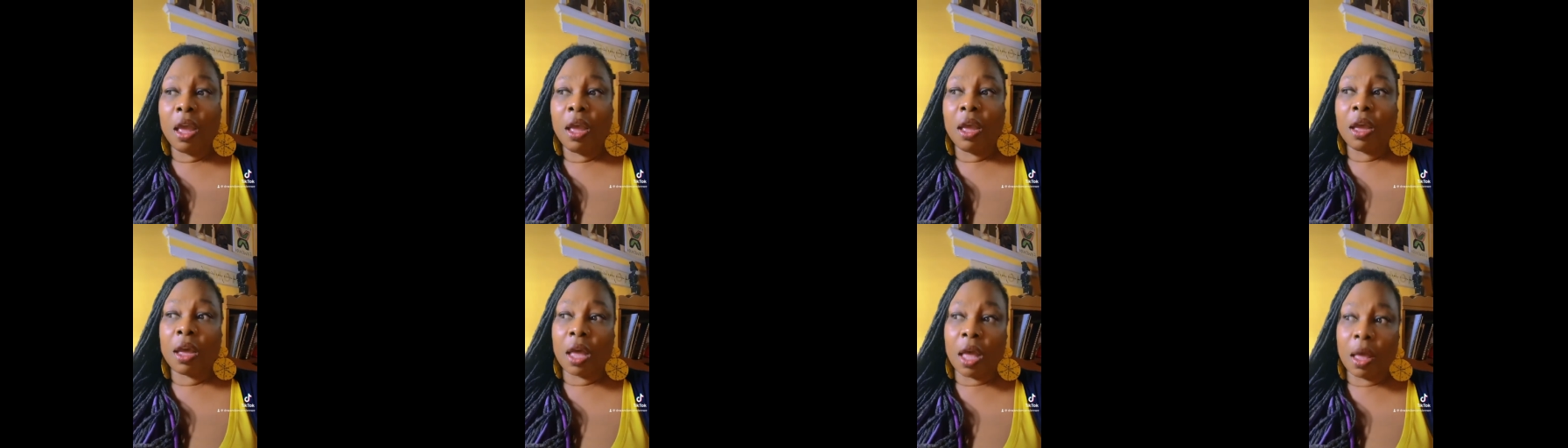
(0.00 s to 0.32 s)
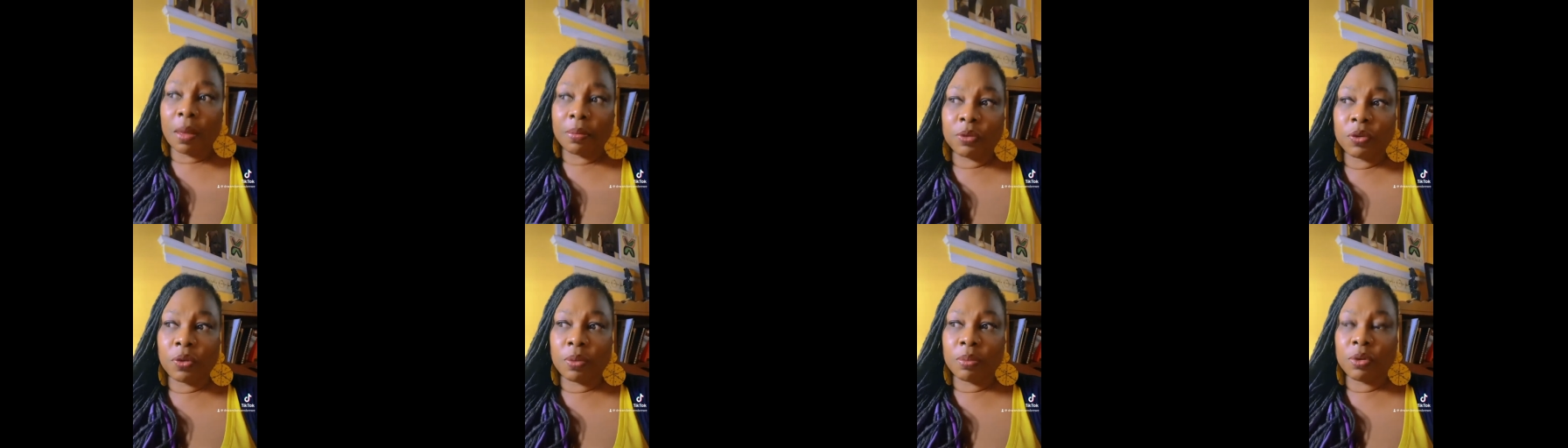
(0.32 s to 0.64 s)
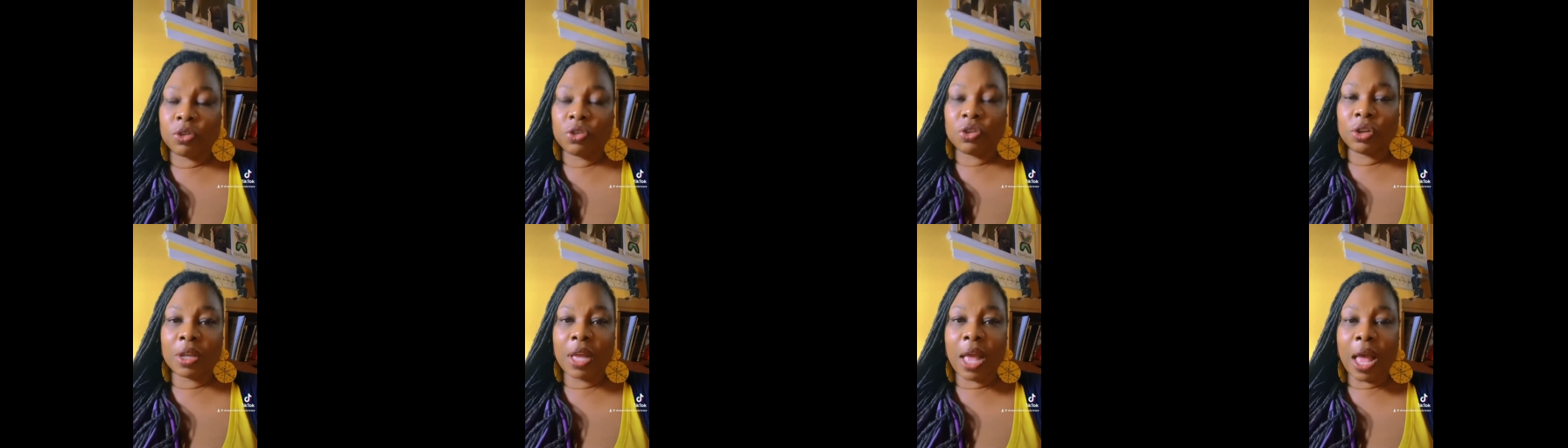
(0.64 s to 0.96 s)
comes from the
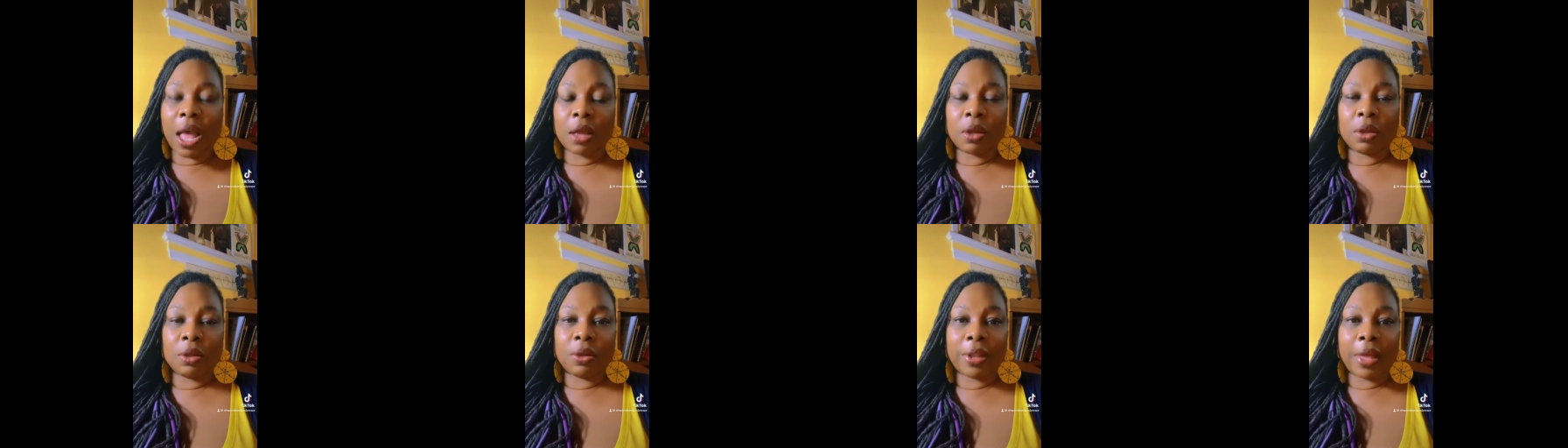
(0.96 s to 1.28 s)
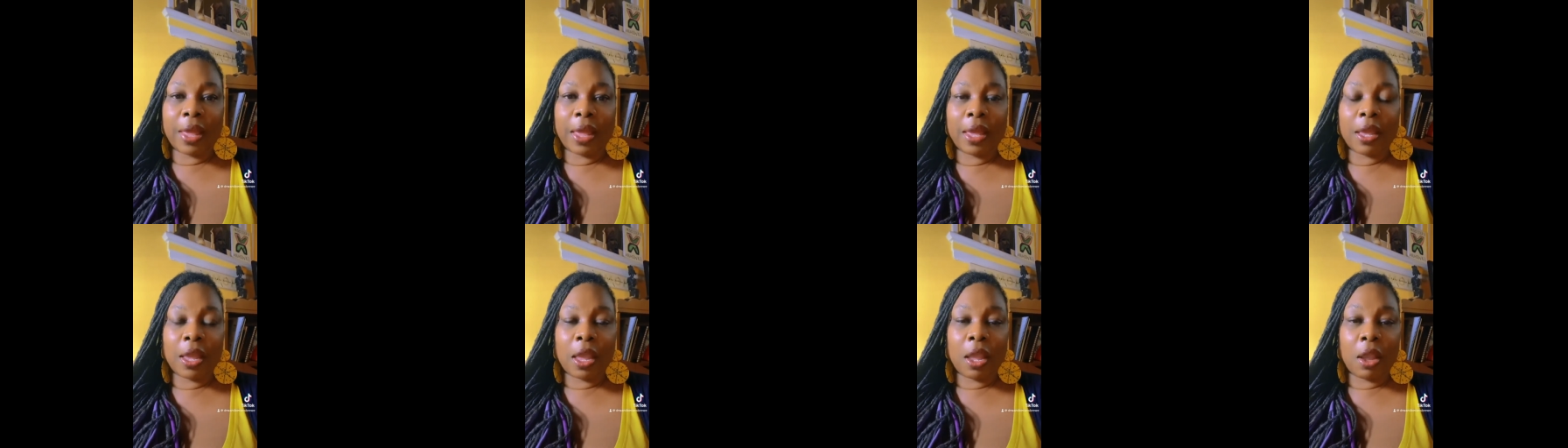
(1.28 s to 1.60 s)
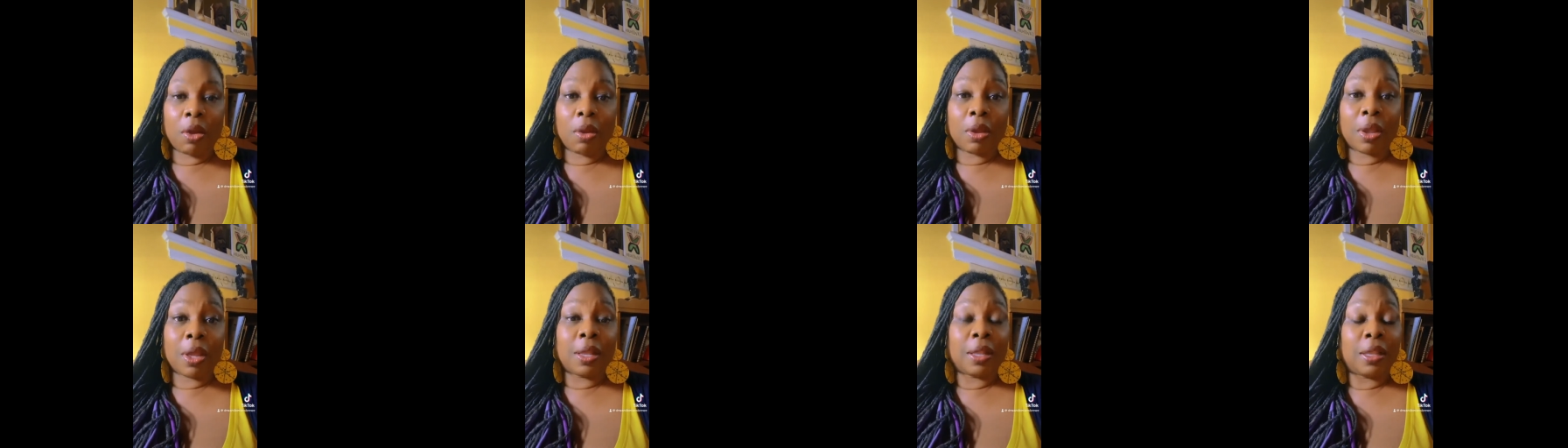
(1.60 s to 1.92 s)
Chicagoland
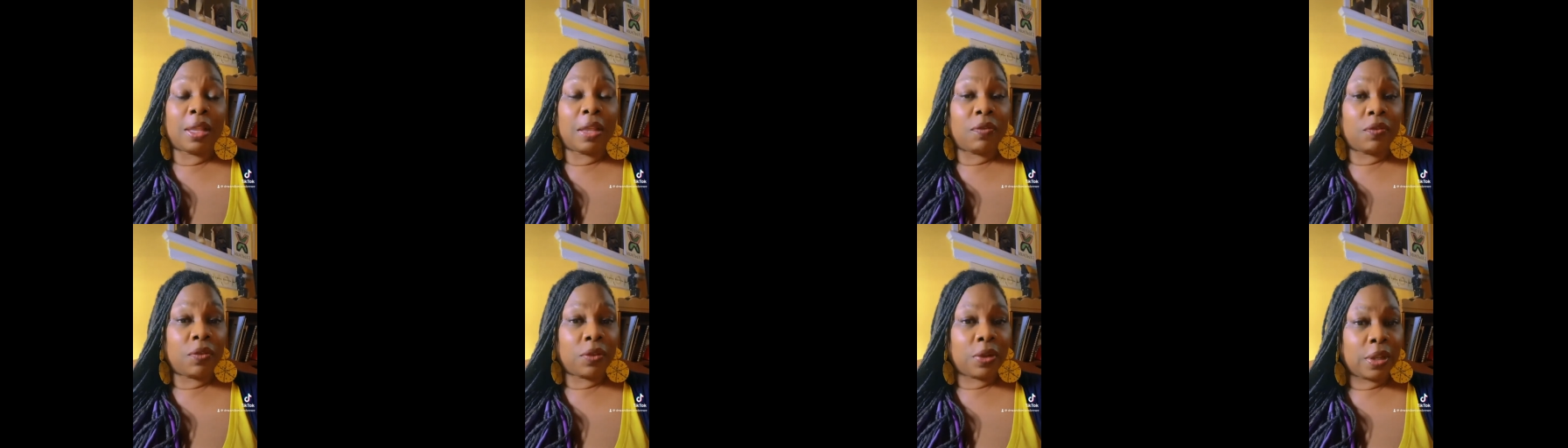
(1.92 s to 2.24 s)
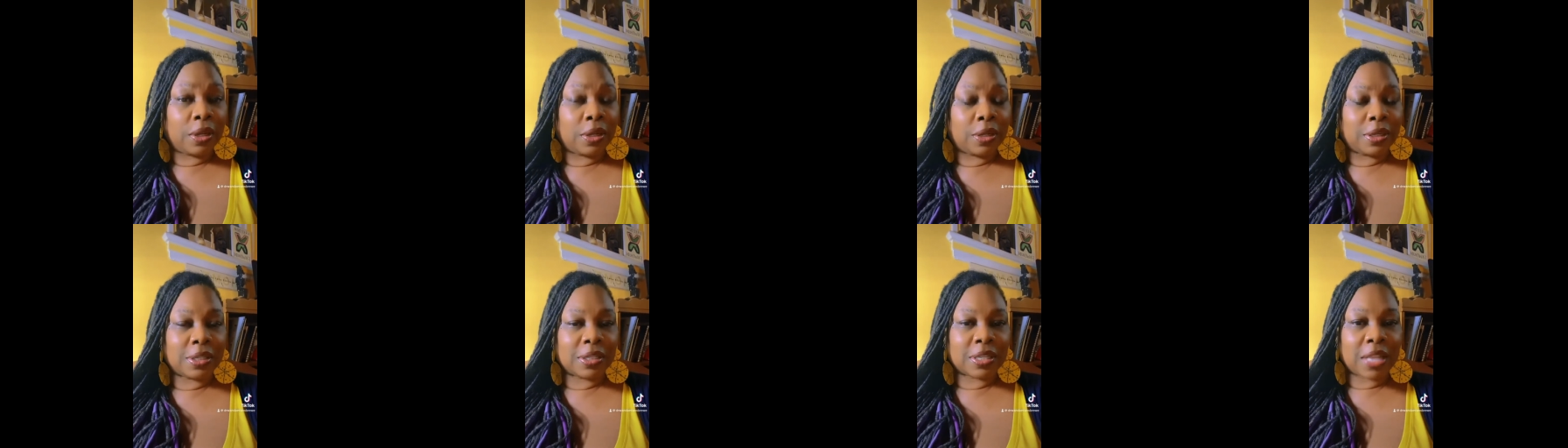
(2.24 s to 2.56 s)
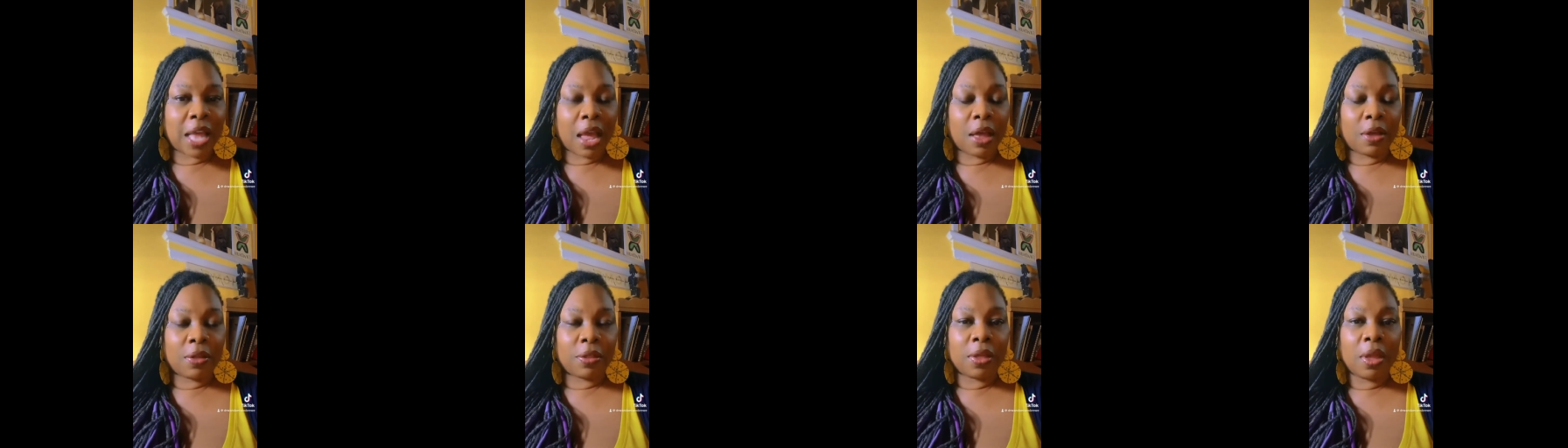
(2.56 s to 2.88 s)
area, living in the
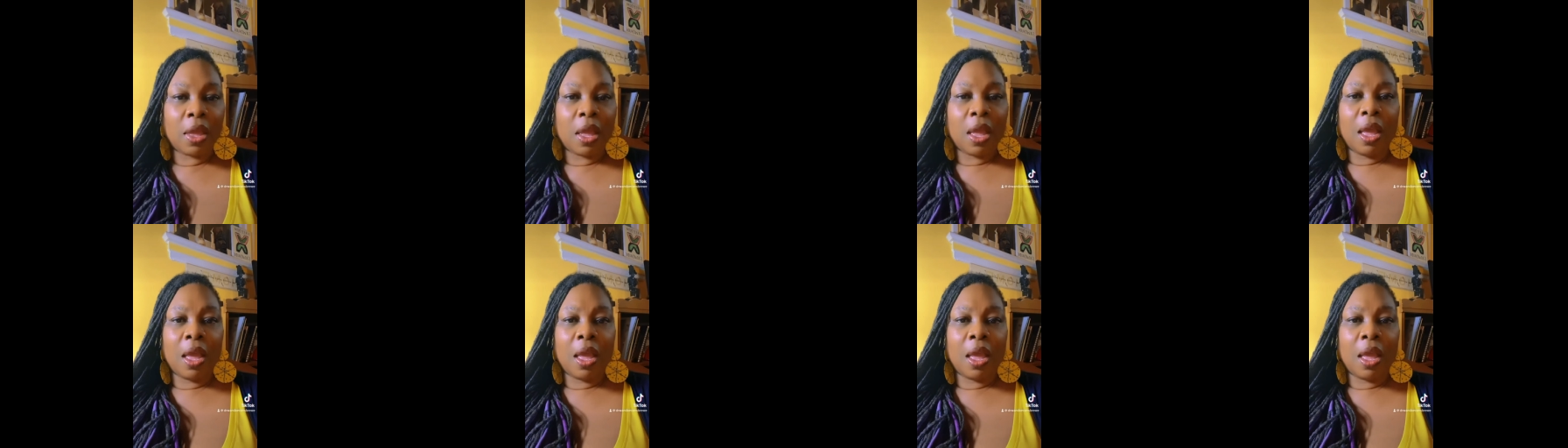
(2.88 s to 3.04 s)
South.